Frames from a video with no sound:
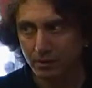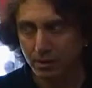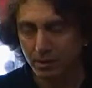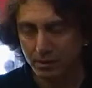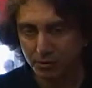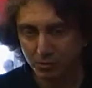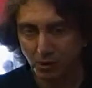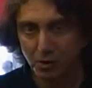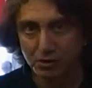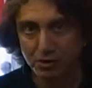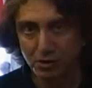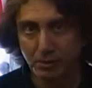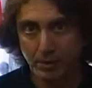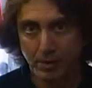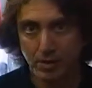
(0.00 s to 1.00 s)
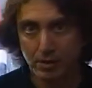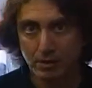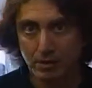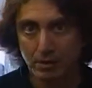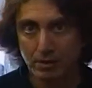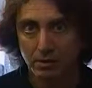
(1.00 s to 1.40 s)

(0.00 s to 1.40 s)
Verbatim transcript: He's supposed to be.